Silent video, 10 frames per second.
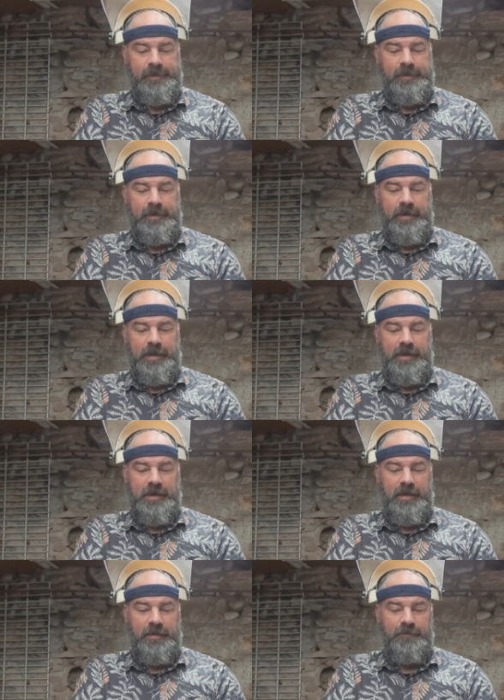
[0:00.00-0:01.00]

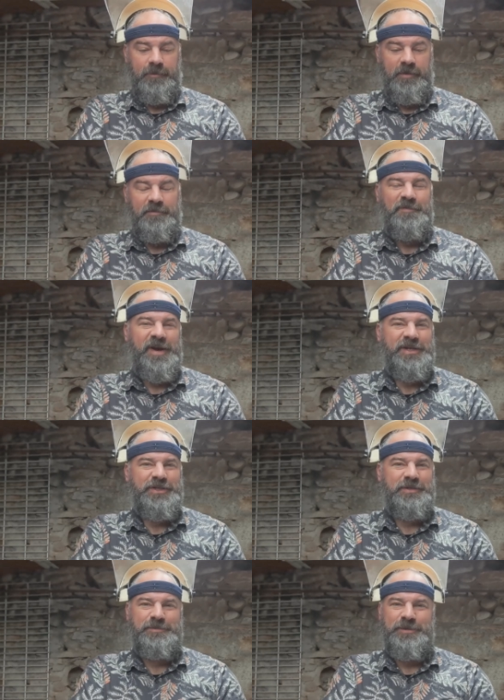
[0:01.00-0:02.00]
and fresh,
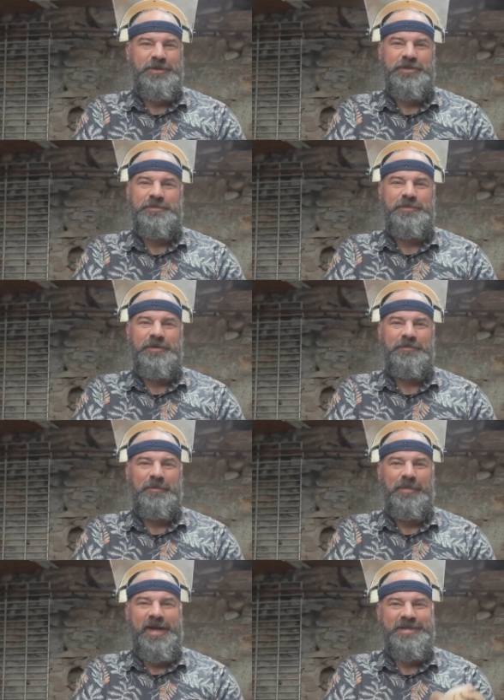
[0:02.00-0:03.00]
and it's just a beautiful place.